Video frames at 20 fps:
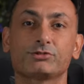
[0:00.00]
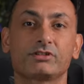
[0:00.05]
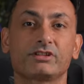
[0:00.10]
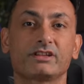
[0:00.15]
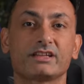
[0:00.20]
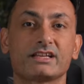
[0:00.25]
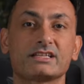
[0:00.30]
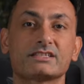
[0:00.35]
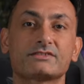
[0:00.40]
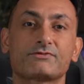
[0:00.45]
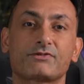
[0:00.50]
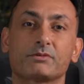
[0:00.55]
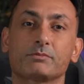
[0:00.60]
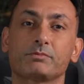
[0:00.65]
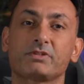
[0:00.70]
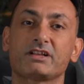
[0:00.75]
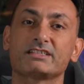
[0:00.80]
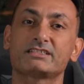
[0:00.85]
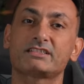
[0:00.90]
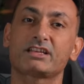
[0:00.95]
release from
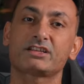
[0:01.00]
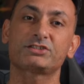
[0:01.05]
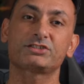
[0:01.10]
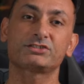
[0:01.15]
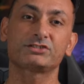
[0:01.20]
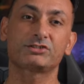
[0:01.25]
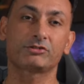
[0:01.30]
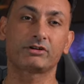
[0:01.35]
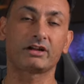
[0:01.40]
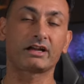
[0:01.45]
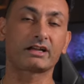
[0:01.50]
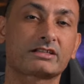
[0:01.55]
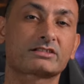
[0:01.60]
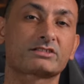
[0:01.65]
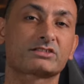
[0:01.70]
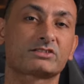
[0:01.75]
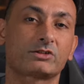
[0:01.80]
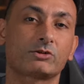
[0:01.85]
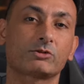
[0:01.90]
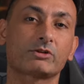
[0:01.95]
PlayStation Direct
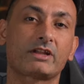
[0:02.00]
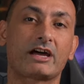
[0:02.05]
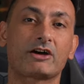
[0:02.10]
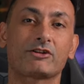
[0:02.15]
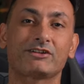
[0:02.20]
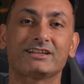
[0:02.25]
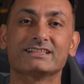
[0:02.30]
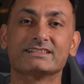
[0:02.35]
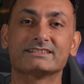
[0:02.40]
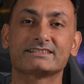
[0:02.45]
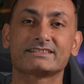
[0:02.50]
sold out in